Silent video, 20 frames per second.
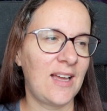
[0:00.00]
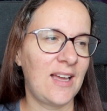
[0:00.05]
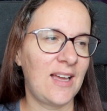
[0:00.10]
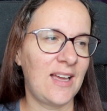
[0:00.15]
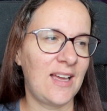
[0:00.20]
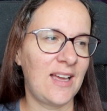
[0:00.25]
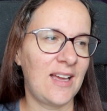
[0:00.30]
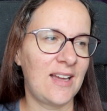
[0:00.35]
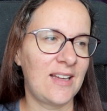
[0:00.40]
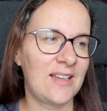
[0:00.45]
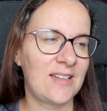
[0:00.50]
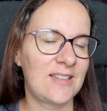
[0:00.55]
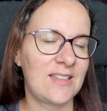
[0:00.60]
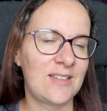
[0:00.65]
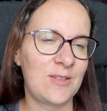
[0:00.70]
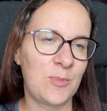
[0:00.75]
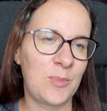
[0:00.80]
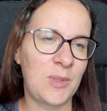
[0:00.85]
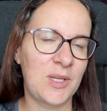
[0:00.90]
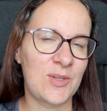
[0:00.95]
And
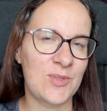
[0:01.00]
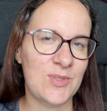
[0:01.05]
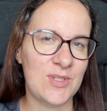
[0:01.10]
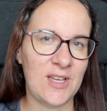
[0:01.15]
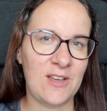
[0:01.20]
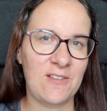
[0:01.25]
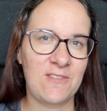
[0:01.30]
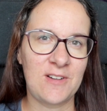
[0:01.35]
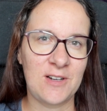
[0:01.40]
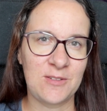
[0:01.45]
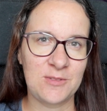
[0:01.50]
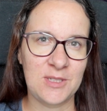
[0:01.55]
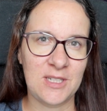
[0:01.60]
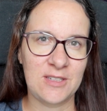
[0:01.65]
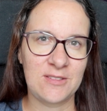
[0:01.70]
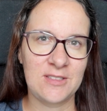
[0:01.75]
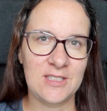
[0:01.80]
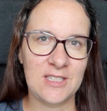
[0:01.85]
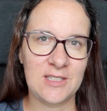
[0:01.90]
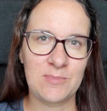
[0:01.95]
because I found
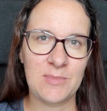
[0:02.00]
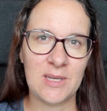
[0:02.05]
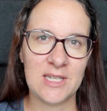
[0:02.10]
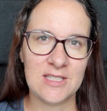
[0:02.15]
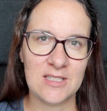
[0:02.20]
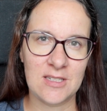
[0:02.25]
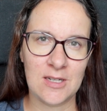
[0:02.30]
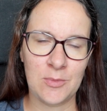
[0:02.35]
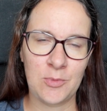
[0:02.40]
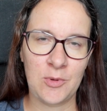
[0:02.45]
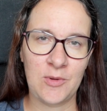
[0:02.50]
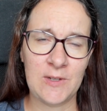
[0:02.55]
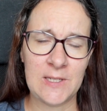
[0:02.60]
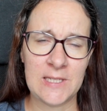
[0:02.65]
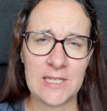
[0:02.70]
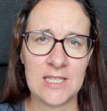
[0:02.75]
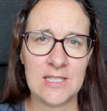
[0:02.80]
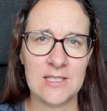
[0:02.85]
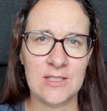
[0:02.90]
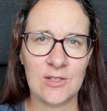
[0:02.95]
out that backstrap
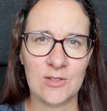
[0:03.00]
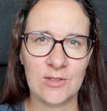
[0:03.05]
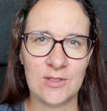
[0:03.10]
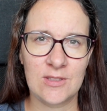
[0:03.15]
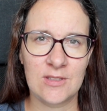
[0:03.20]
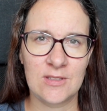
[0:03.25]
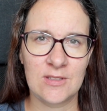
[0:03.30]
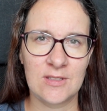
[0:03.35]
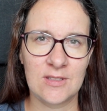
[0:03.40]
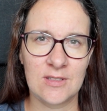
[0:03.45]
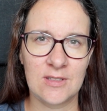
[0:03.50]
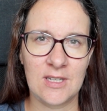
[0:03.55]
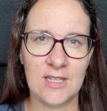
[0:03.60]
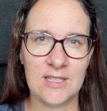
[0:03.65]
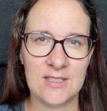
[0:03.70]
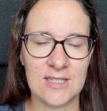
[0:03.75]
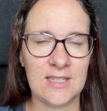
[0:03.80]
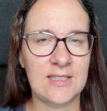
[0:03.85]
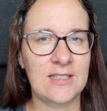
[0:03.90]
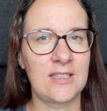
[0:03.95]
weaving is not
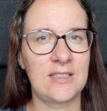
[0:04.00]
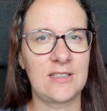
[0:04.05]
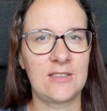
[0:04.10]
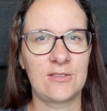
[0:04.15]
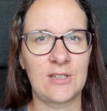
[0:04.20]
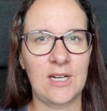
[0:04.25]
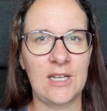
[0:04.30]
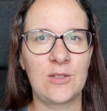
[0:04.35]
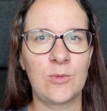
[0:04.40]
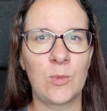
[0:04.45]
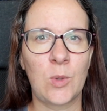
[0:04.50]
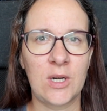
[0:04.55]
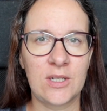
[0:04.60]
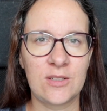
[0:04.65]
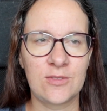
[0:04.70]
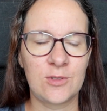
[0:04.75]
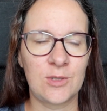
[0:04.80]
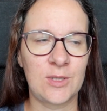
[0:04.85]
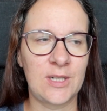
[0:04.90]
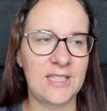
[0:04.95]
exactly the right
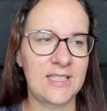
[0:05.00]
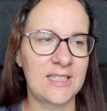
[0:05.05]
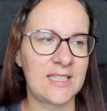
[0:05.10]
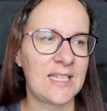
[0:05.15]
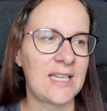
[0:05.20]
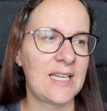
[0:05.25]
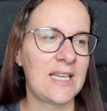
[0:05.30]
word for it.